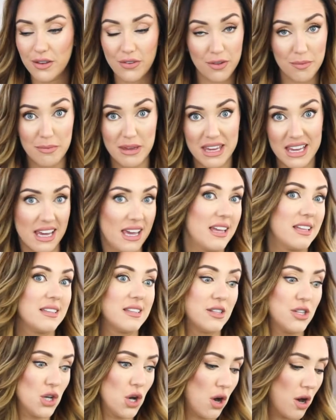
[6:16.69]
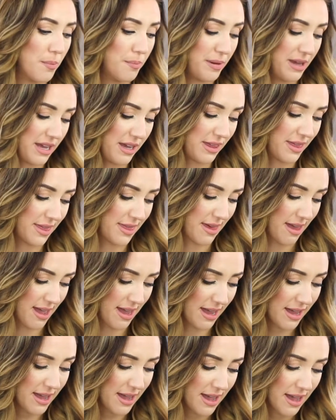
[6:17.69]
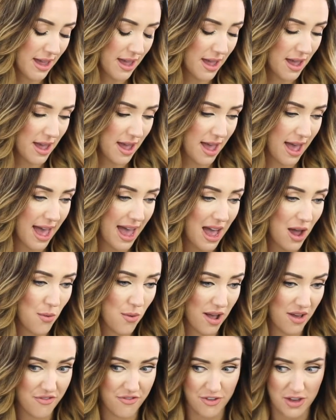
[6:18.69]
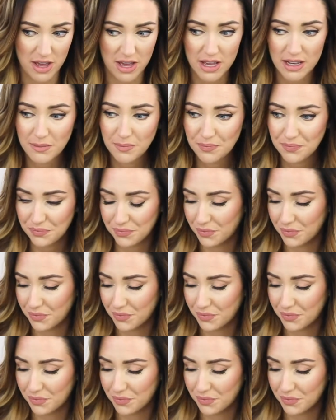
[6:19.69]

for me, it's not a big thing. However,